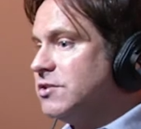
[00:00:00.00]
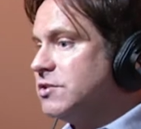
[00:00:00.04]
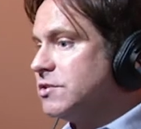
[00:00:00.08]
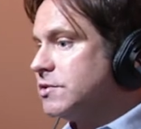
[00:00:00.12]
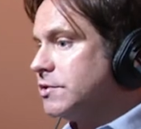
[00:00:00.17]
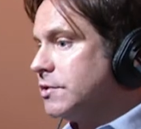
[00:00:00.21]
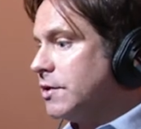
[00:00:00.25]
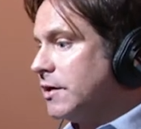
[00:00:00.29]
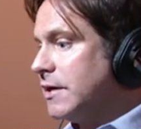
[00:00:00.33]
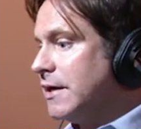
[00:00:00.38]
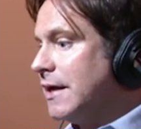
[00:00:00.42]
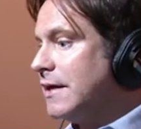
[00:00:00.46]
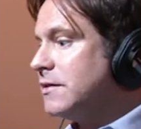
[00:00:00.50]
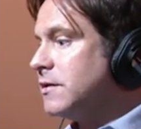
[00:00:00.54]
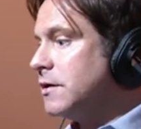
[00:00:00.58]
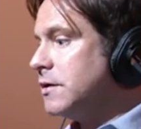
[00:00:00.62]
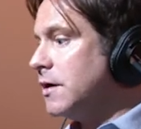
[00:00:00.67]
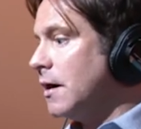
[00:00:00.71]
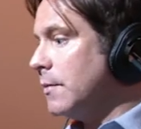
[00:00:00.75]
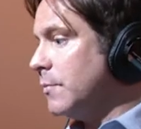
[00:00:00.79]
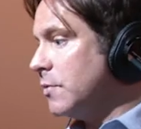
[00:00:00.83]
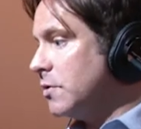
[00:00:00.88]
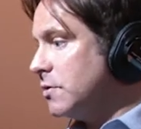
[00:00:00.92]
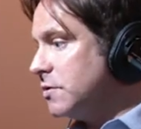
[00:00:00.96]
But just looking at
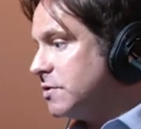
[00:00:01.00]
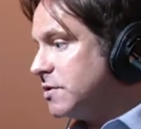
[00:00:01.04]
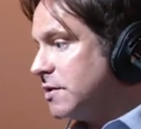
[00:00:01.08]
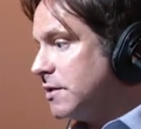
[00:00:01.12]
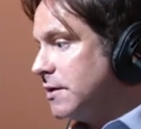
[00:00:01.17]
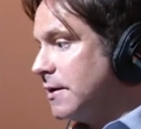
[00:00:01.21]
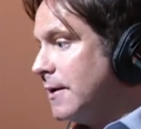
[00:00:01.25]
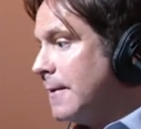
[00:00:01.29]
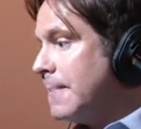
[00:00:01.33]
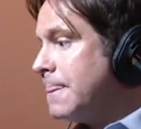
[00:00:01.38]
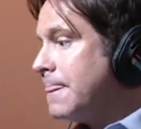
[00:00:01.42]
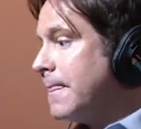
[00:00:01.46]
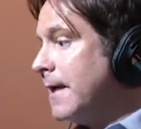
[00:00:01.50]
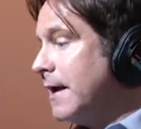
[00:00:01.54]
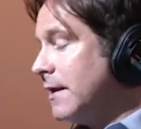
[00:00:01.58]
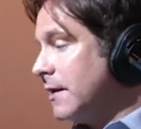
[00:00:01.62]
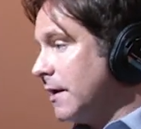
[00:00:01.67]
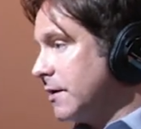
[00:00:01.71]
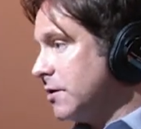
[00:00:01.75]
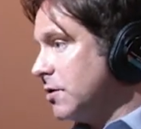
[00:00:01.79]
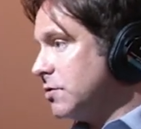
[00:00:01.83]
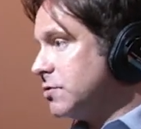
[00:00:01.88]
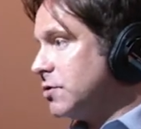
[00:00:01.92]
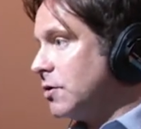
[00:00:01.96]
the numbers and
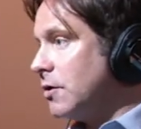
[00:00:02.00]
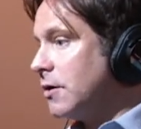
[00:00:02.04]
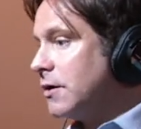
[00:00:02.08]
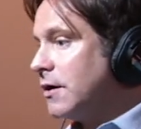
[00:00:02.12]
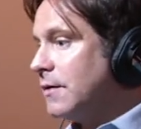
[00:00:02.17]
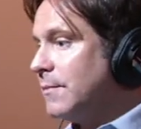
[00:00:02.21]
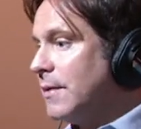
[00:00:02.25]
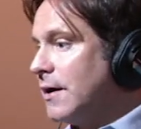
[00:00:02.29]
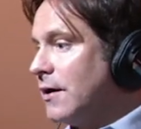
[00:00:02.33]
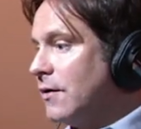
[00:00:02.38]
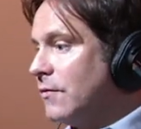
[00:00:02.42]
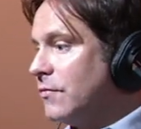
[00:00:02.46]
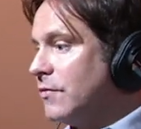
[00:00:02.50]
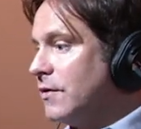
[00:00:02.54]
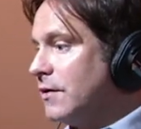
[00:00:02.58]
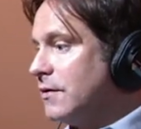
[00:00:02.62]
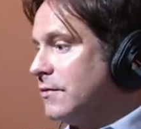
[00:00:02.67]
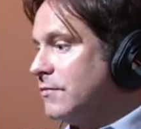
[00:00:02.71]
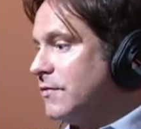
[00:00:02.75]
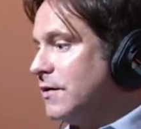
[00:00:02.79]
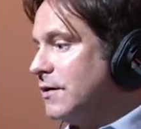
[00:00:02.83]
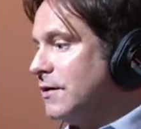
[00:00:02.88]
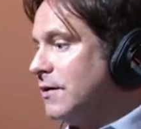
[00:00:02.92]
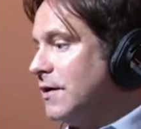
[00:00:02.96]
and like you're talking about
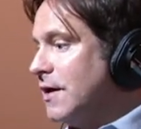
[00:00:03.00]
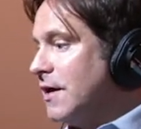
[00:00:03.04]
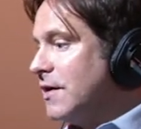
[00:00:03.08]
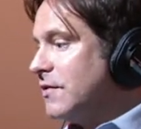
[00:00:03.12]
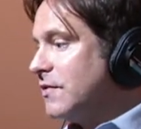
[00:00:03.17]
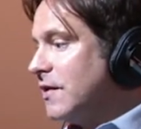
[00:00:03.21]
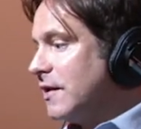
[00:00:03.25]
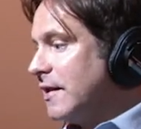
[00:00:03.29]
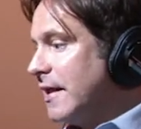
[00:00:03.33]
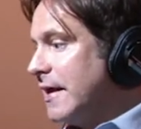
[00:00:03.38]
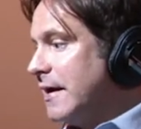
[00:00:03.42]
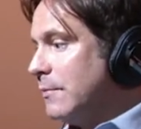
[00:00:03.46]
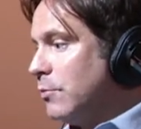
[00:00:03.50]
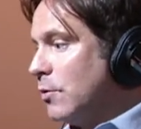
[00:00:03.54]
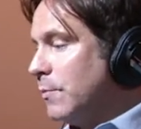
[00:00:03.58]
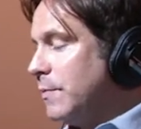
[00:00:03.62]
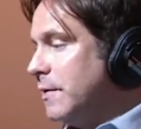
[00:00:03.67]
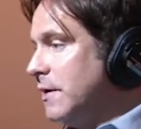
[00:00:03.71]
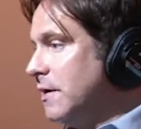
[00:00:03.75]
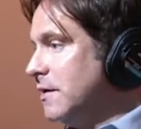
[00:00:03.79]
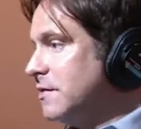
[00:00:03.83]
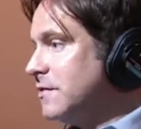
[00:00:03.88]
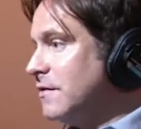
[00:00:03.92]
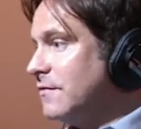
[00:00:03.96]
the the the
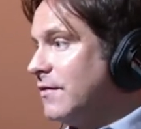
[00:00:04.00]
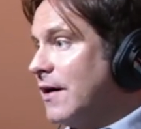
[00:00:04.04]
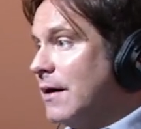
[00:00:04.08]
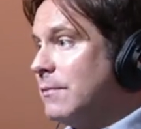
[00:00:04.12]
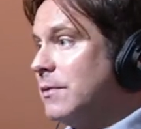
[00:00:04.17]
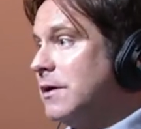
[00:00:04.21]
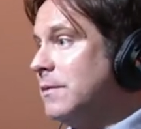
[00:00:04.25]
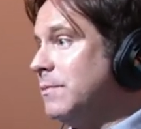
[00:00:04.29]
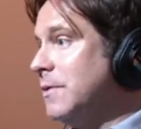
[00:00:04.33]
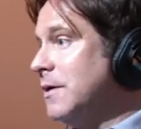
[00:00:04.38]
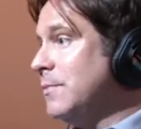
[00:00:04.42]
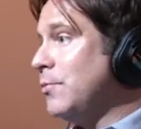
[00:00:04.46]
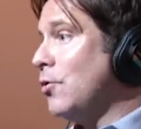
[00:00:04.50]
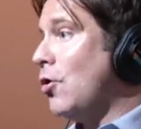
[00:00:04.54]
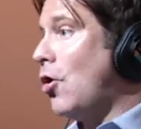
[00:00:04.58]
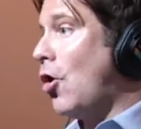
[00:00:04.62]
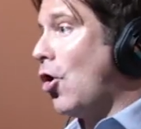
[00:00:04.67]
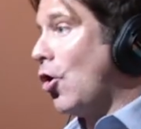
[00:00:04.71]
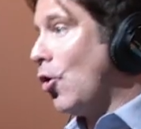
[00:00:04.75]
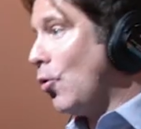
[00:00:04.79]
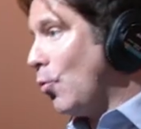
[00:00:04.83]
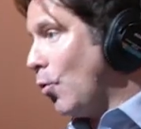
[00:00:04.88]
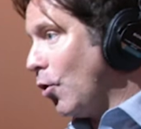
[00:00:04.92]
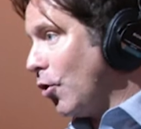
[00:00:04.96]
labor piece of how many
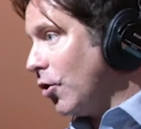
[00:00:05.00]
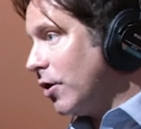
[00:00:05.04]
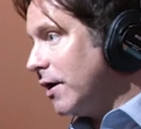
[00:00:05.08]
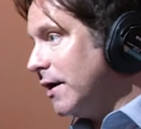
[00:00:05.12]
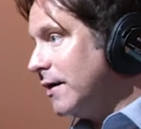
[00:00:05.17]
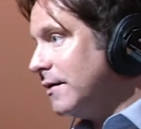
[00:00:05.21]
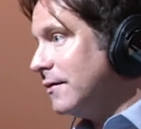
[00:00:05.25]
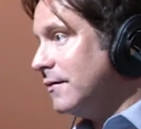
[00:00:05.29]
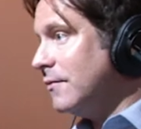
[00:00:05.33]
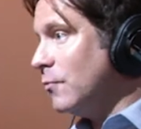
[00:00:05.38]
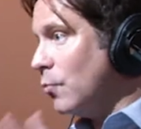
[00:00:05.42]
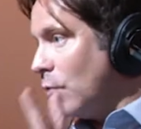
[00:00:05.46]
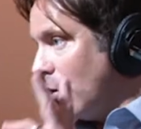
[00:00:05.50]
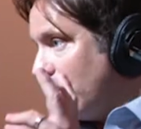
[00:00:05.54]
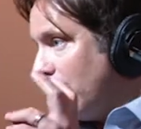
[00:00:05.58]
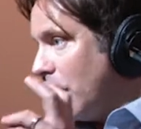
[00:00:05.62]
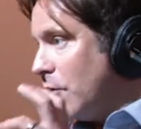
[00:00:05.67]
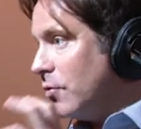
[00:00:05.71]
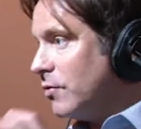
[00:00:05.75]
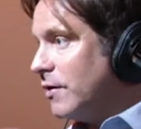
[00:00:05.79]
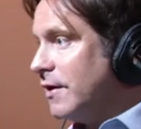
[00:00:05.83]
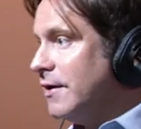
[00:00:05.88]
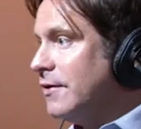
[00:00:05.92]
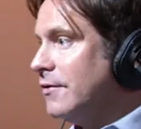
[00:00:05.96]
people are working
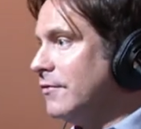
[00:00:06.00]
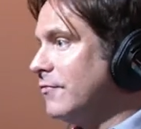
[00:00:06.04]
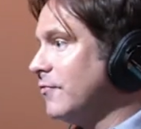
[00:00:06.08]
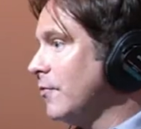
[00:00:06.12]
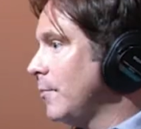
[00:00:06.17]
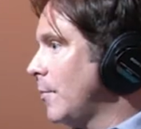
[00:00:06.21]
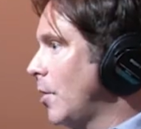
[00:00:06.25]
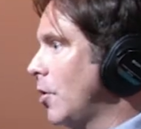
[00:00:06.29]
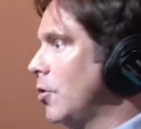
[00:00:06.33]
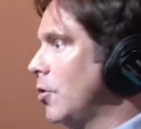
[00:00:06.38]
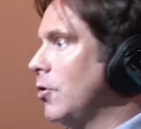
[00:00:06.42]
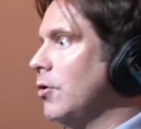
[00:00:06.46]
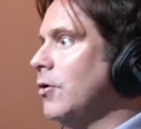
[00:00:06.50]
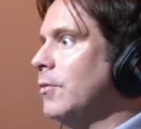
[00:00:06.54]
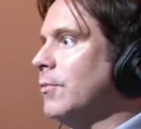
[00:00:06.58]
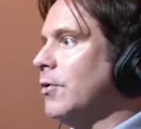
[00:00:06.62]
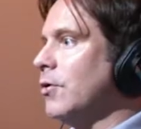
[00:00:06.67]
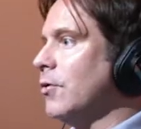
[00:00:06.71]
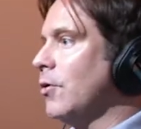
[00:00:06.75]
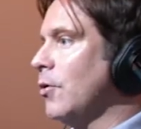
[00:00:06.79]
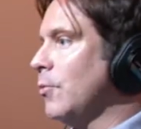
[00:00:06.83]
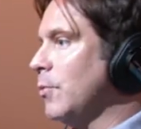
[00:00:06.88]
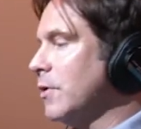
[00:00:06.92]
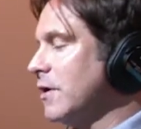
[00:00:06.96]
remotely or from
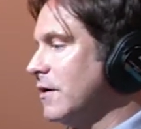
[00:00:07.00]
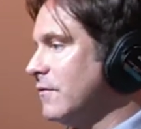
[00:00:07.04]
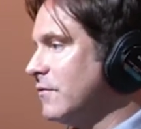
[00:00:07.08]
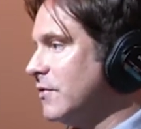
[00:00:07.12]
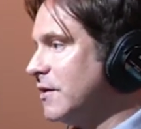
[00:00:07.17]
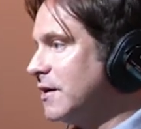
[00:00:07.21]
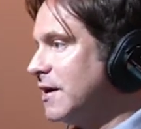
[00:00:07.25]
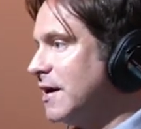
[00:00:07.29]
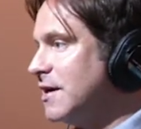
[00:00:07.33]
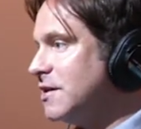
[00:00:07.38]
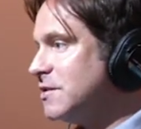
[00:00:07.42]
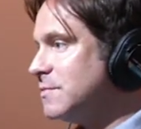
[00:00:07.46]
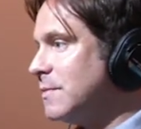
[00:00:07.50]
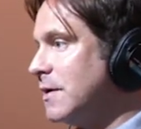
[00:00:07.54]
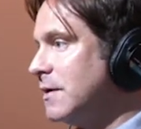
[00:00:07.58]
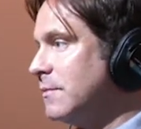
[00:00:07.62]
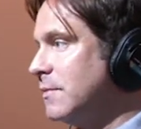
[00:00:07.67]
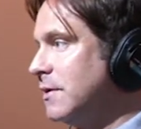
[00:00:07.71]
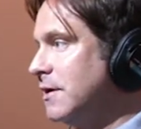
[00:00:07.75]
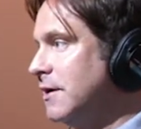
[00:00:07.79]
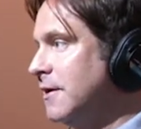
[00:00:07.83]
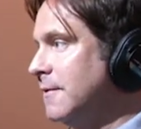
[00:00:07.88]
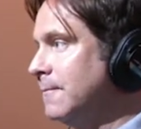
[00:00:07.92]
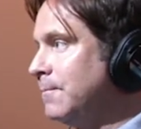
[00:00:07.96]
home or, or whatever the case
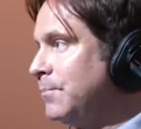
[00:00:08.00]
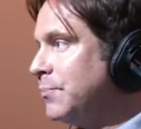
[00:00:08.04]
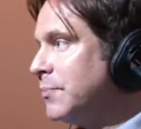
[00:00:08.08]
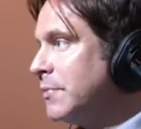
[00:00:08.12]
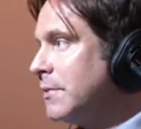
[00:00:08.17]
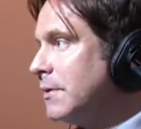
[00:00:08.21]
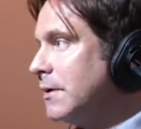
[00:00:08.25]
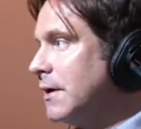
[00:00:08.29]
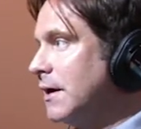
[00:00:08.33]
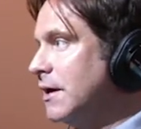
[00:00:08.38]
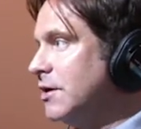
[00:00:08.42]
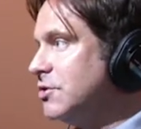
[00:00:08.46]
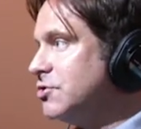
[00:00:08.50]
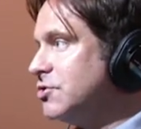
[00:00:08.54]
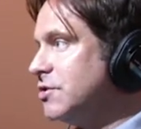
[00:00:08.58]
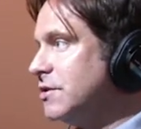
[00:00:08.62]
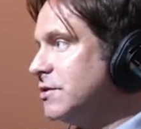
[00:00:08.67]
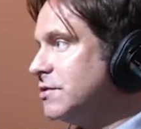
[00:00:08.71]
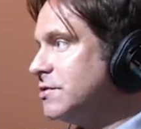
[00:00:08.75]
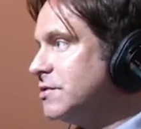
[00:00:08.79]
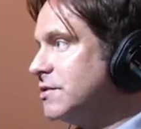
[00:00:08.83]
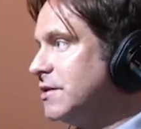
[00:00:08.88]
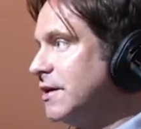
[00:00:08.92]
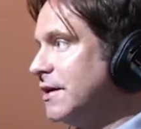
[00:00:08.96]
may be, it's
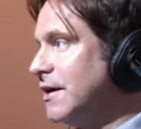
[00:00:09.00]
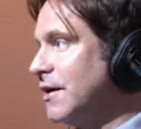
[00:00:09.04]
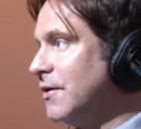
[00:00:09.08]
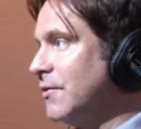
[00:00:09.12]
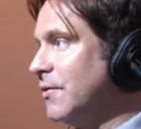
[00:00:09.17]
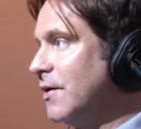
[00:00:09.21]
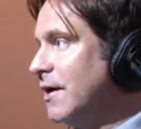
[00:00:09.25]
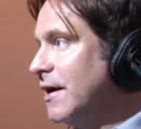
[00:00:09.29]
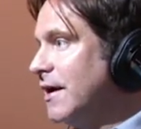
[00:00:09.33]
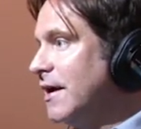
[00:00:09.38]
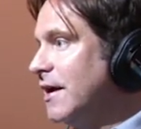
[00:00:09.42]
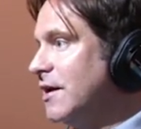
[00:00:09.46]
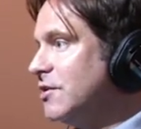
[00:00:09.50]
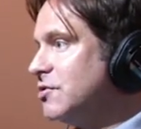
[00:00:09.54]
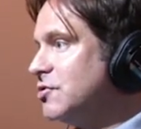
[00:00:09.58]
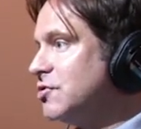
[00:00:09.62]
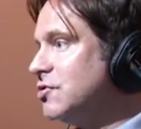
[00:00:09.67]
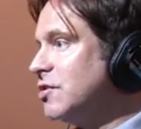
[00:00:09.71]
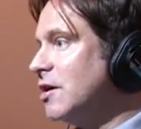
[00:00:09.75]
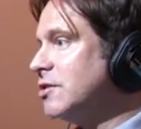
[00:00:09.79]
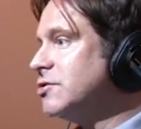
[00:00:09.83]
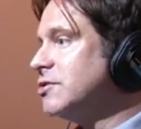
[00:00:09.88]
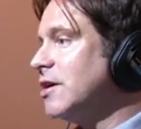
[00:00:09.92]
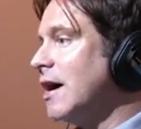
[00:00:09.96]
just you know
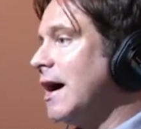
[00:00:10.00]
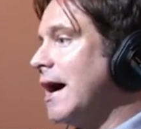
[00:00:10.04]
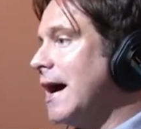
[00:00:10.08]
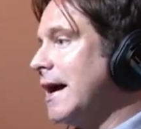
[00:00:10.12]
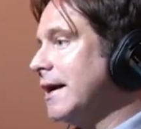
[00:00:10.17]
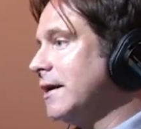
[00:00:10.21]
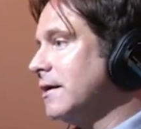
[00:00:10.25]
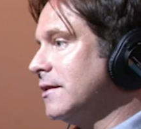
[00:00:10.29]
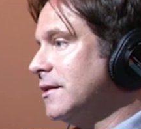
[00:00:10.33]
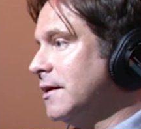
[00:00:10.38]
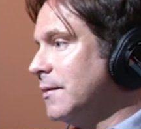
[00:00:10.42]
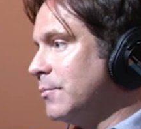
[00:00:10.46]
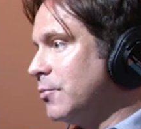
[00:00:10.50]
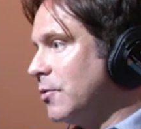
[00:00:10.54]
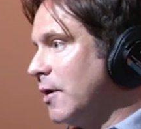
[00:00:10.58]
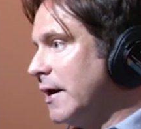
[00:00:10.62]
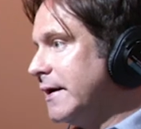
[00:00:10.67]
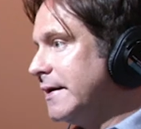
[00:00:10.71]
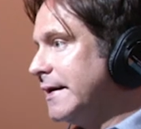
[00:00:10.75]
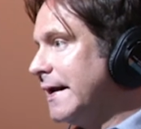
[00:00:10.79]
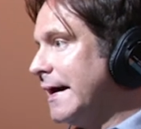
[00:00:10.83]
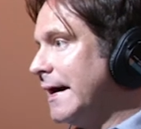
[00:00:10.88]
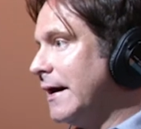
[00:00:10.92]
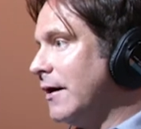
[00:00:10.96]
it's such a high clip
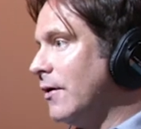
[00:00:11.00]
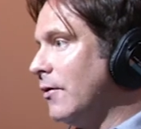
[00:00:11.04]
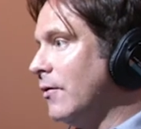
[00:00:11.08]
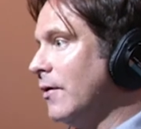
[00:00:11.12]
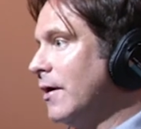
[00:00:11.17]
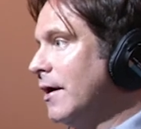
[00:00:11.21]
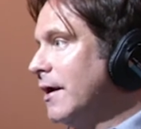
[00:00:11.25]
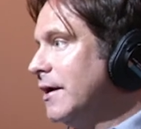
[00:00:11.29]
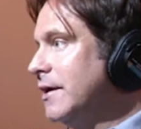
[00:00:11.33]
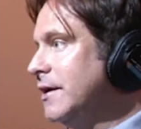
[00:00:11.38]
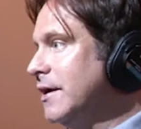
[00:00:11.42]
right now.